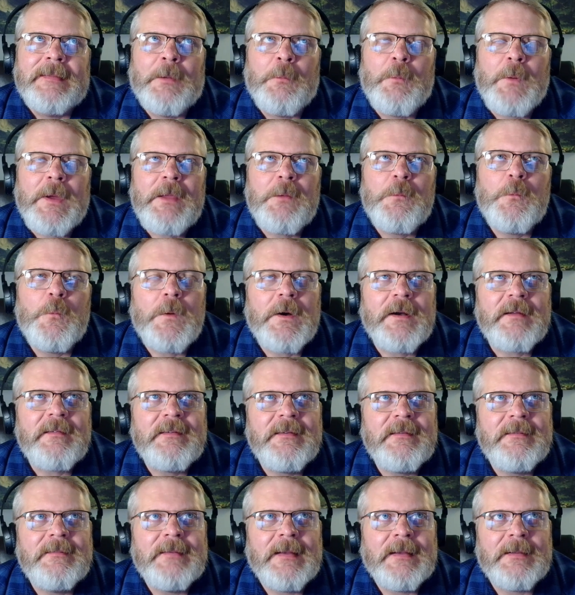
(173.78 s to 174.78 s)
way it works
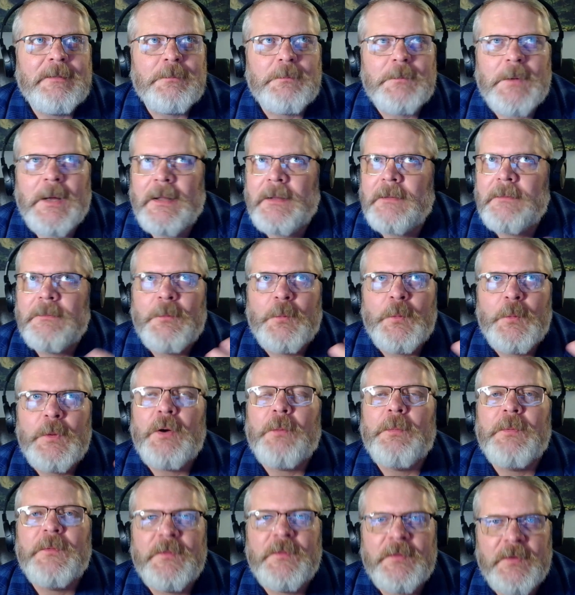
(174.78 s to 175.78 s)
is that, well, we
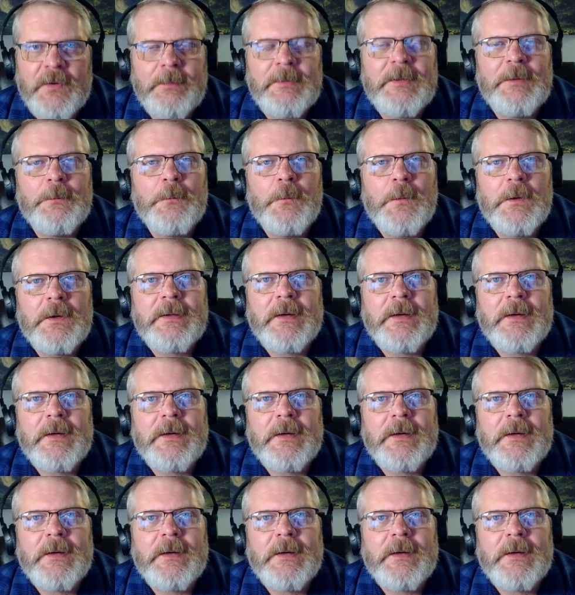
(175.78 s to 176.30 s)
observe the world